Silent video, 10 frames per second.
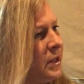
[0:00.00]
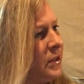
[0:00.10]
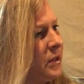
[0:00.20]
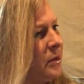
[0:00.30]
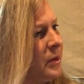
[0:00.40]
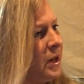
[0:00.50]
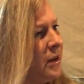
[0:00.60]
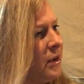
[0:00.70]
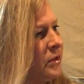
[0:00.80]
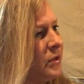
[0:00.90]
in determining
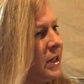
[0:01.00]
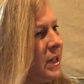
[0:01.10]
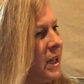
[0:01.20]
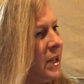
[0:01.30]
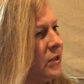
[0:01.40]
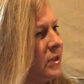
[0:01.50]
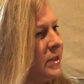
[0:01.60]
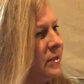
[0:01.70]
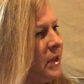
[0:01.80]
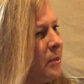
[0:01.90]

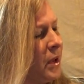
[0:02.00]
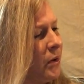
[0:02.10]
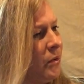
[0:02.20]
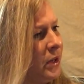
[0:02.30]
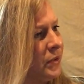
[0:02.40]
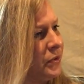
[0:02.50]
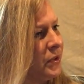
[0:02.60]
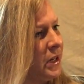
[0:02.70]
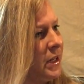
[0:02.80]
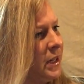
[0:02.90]
contraindications via medical
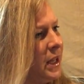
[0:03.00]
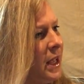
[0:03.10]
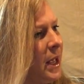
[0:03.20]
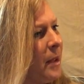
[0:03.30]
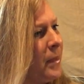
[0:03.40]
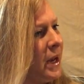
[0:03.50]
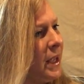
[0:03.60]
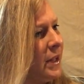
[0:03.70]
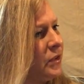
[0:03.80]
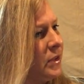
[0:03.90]
history,
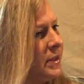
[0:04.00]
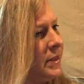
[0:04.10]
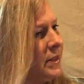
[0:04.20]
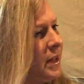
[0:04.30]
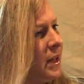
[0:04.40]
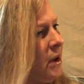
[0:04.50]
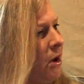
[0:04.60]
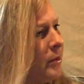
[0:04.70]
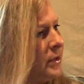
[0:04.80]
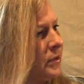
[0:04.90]
medications, any
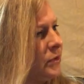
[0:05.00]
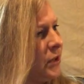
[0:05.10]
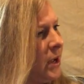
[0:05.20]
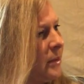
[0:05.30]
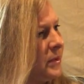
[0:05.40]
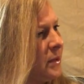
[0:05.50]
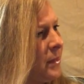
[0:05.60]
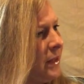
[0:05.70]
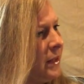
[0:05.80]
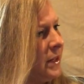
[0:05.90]
hobbies or jobs that
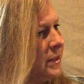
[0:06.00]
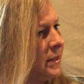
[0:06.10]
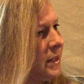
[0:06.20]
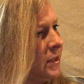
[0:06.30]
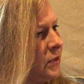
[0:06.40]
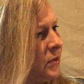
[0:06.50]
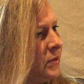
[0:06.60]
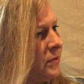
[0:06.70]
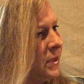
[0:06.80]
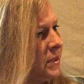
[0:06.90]
may lead us to
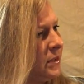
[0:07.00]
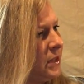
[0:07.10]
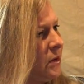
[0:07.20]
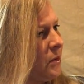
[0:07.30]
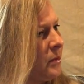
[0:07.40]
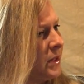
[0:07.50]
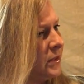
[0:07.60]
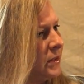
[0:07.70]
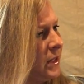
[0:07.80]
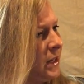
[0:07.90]
issues physically or
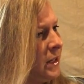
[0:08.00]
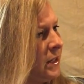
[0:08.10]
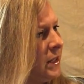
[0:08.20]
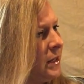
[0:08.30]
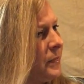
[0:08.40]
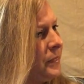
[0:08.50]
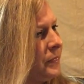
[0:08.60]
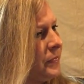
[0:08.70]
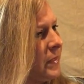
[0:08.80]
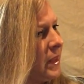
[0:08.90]
mentally.
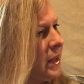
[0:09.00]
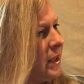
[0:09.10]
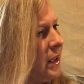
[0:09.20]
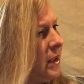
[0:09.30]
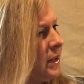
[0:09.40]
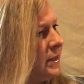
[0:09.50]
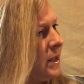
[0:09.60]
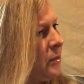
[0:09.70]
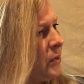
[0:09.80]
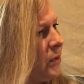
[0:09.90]
An
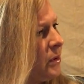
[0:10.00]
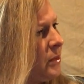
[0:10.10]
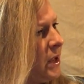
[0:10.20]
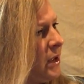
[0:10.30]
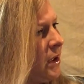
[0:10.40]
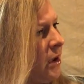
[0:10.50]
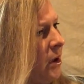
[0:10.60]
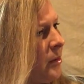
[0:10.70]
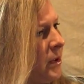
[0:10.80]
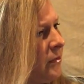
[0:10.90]
example could be a
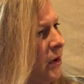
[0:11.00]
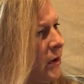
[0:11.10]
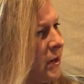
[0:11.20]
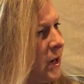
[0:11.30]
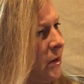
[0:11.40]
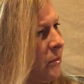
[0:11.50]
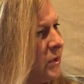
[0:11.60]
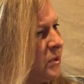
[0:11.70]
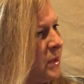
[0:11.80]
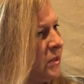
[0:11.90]
hobby of gardening,
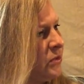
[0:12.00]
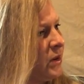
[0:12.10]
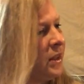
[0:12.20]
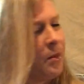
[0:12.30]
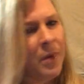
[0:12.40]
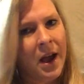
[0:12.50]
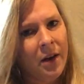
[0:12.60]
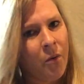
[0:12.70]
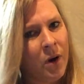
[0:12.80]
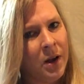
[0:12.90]
which may strain the back
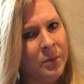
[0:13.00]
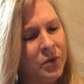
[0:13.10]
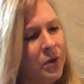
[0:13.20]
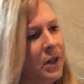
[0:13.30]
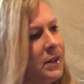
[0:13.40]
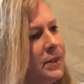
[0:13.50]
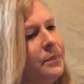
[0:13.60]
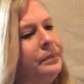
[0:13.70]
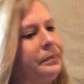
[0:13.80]
or hamstrings.